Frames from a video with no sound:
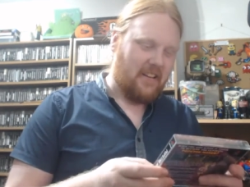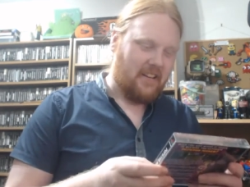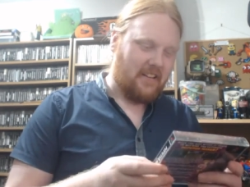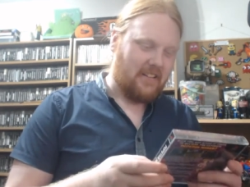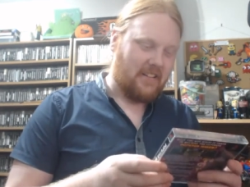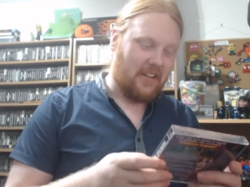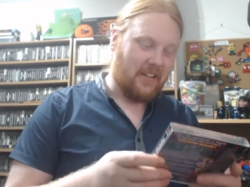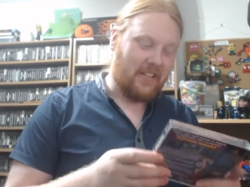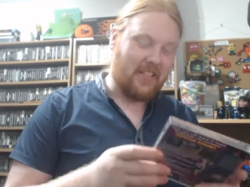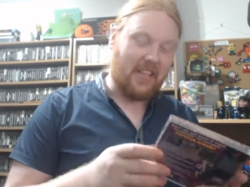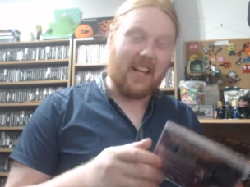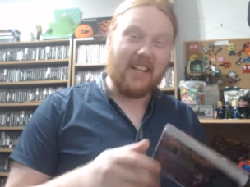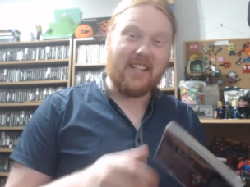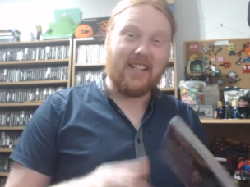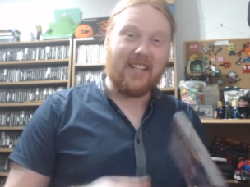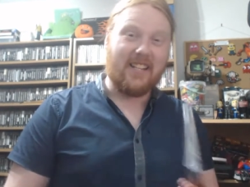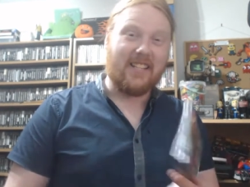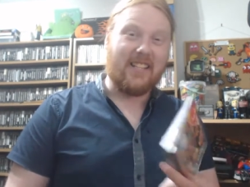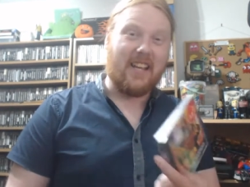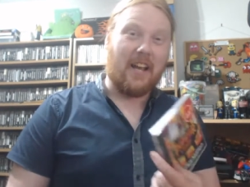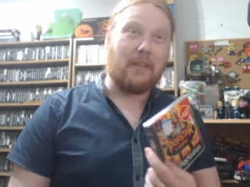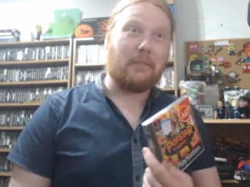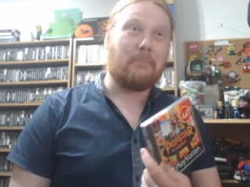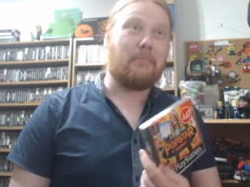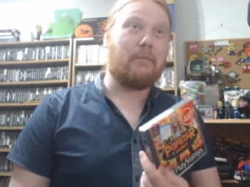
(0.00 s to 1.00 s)
So it actually
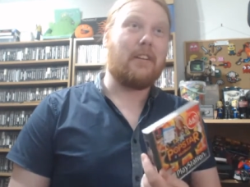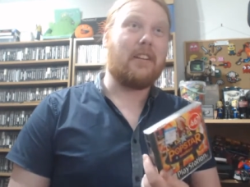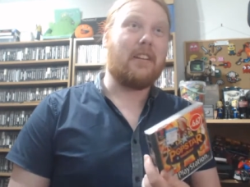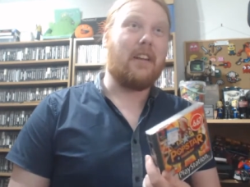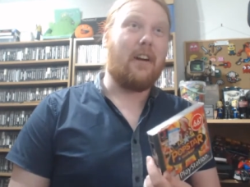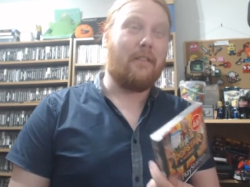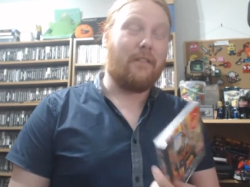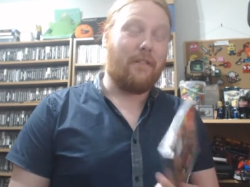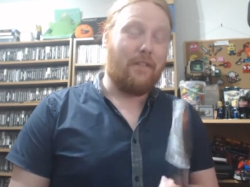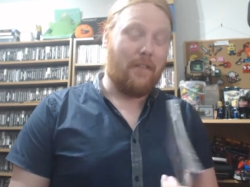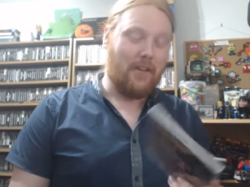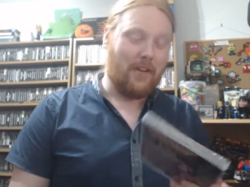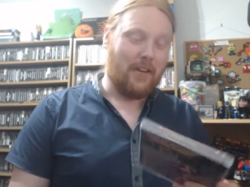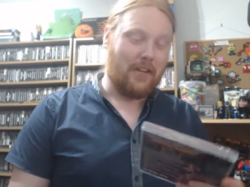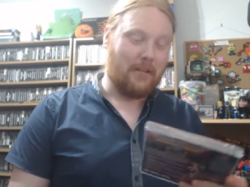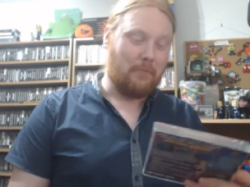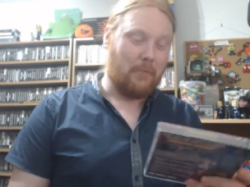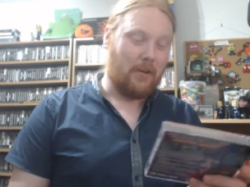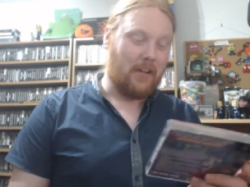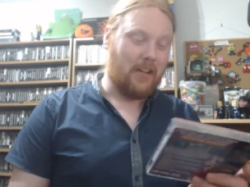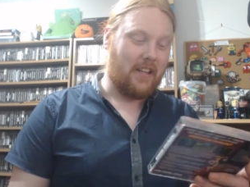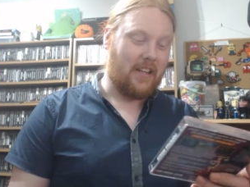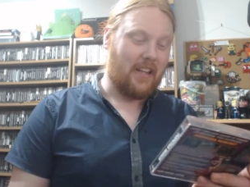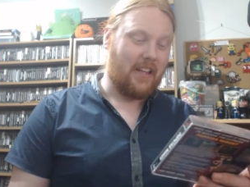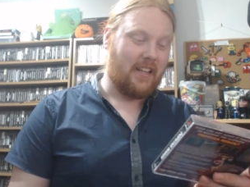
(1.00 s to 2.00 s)
sounds pretty damn fun,
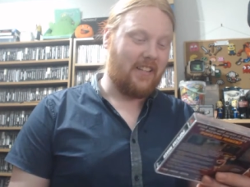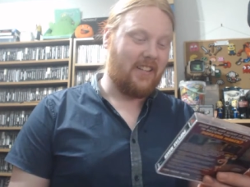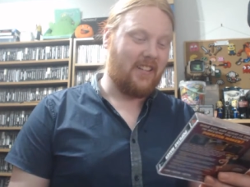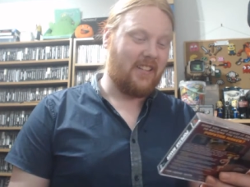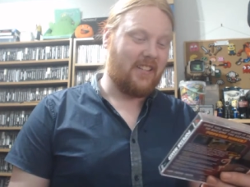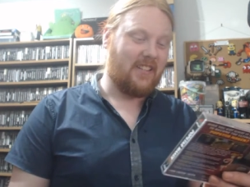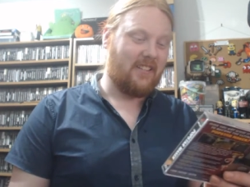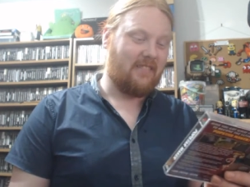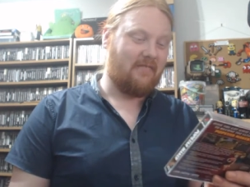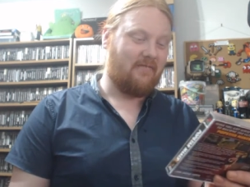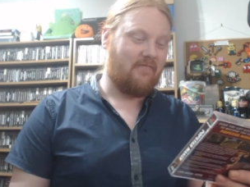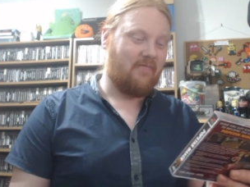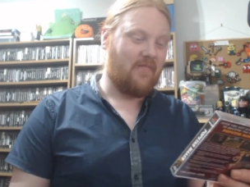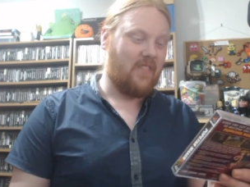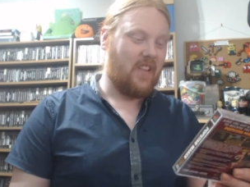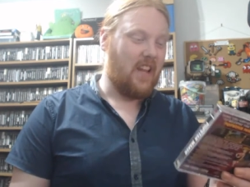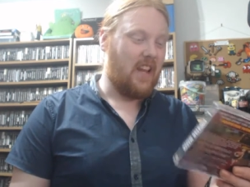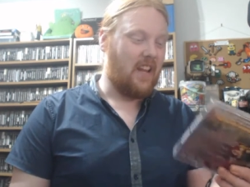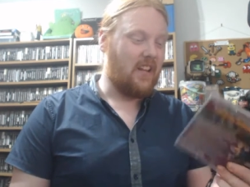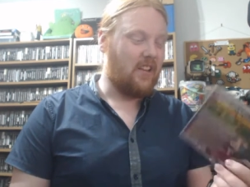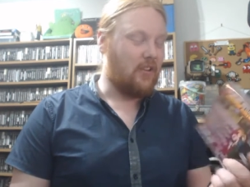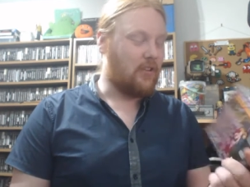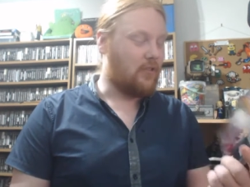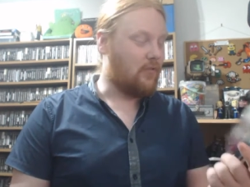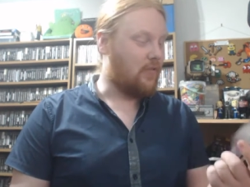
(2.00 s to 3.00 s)
but it
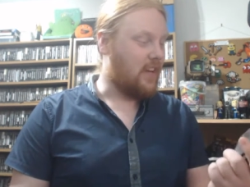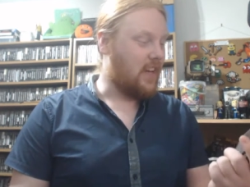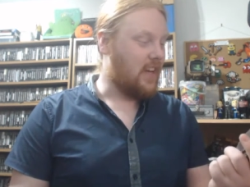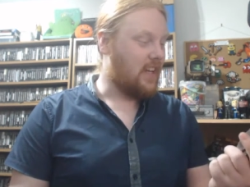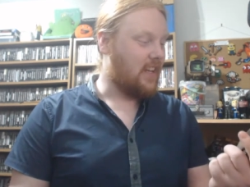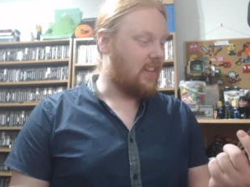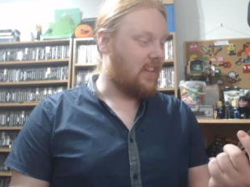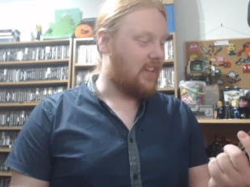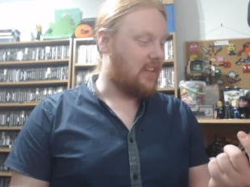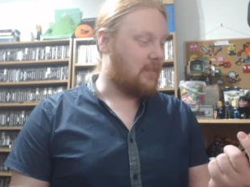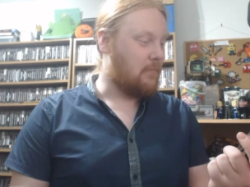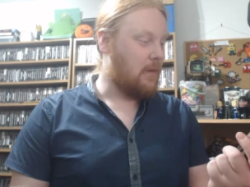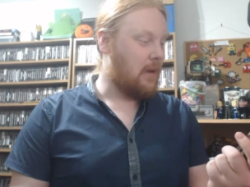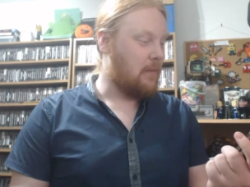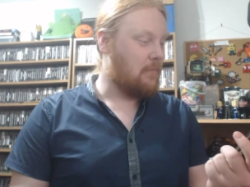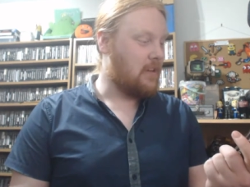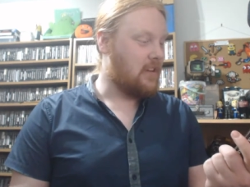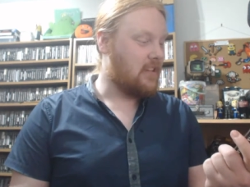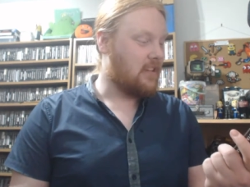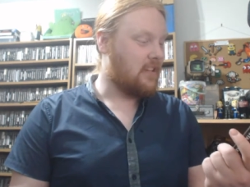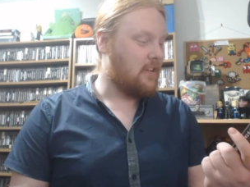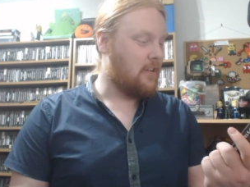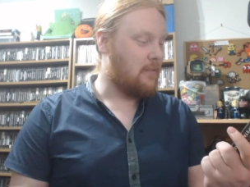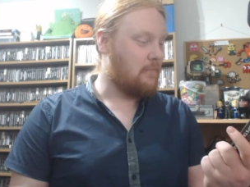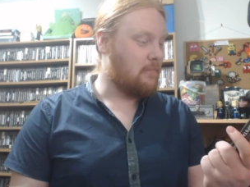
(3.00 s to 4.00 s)
looks ridiculous. Maybe
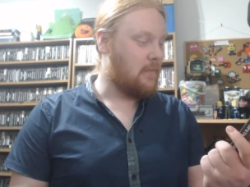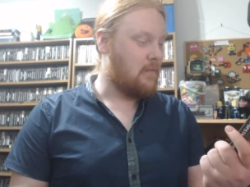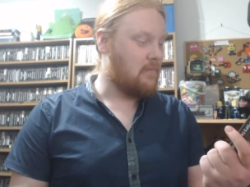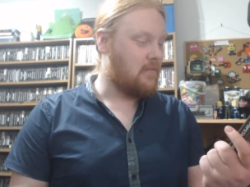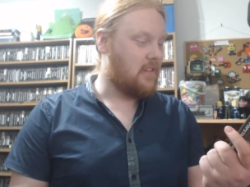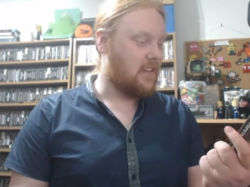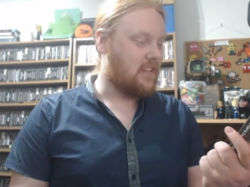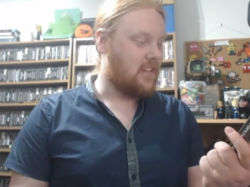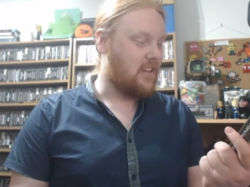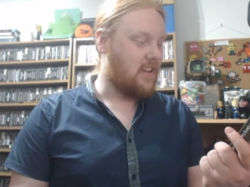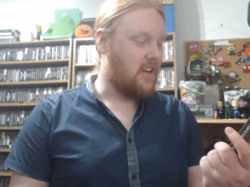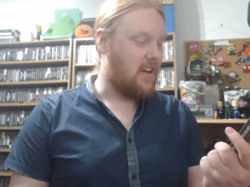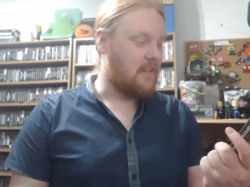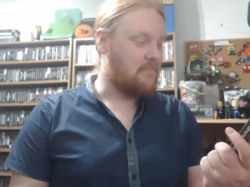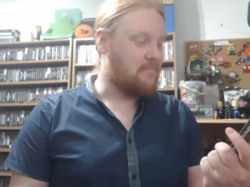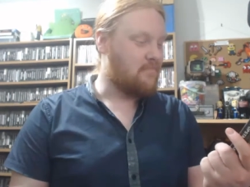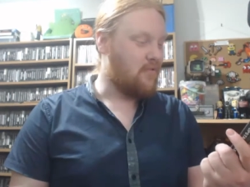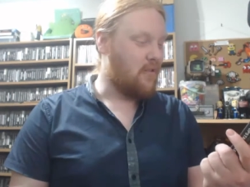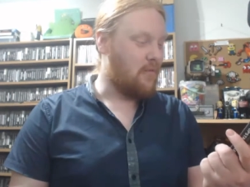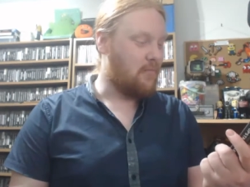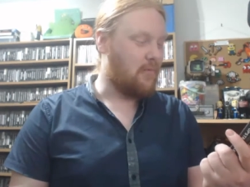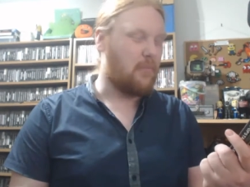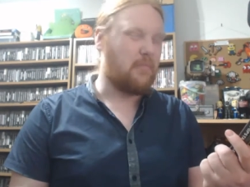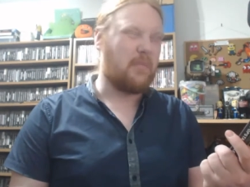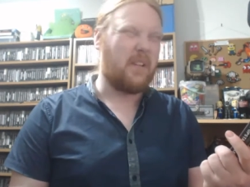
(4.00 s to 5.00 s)
it's good, maybe it's not. It
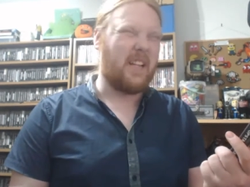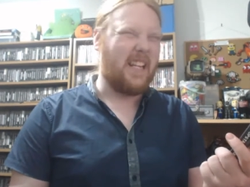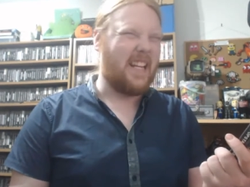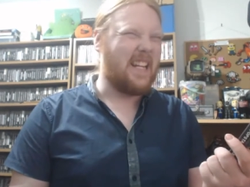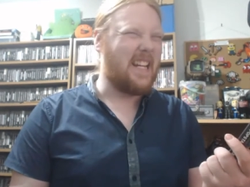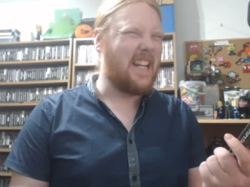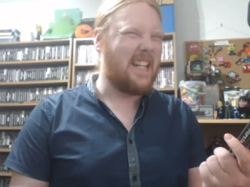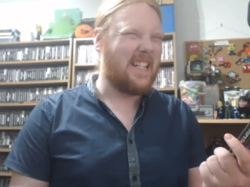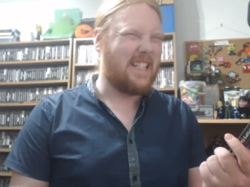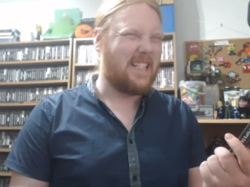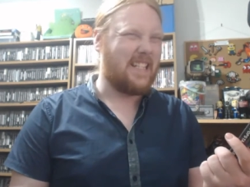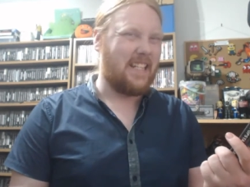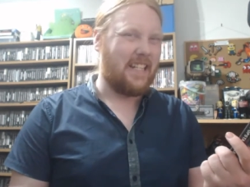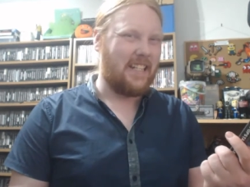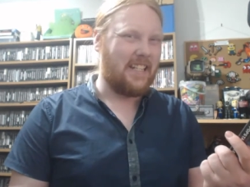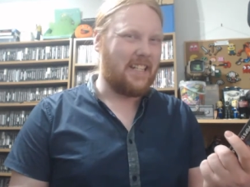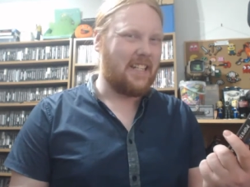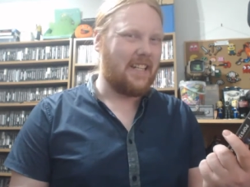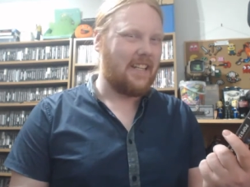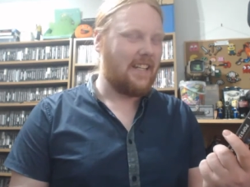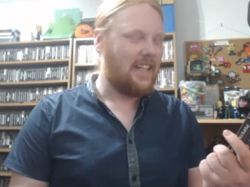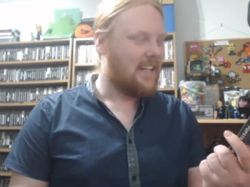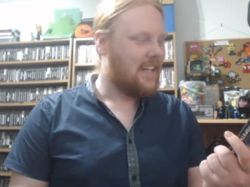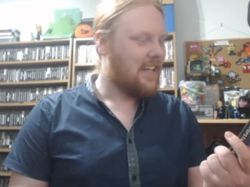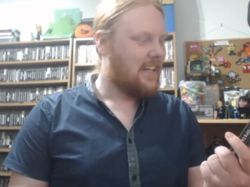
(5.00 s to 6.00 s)
probably isn't.